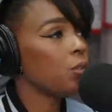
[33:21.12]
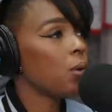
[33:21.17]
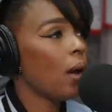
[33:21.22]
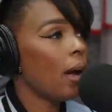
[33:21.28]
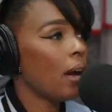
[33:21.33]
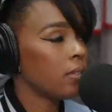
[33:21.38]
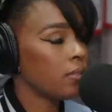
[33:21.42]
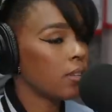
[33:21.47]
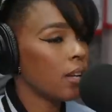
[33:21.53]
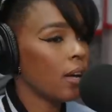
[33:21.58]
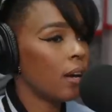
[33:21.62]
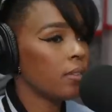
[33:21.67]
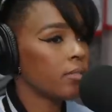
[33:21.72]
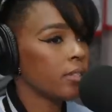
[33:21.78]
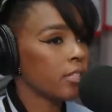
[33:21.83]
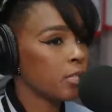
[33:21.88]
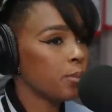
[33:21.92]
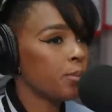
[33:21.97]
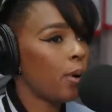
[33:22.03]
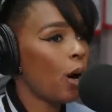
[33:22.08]
you have to have
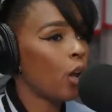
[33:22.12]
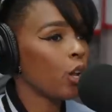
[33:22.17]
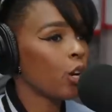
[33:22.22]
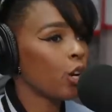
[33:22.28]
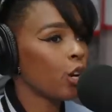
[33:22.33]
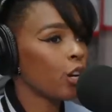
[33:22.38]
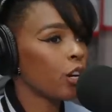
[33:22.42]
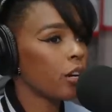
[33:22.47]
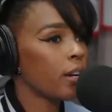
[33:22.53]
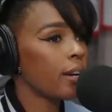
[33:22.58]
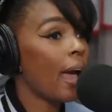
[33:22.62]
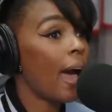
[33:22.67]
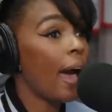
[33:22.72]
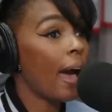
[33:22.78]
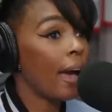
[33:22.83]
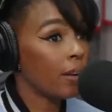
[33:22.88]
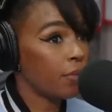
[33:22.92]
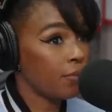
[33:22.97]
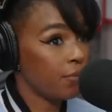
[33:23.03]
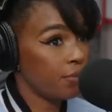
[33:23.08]
a smaller
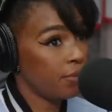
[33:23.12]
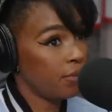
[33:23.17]
calf.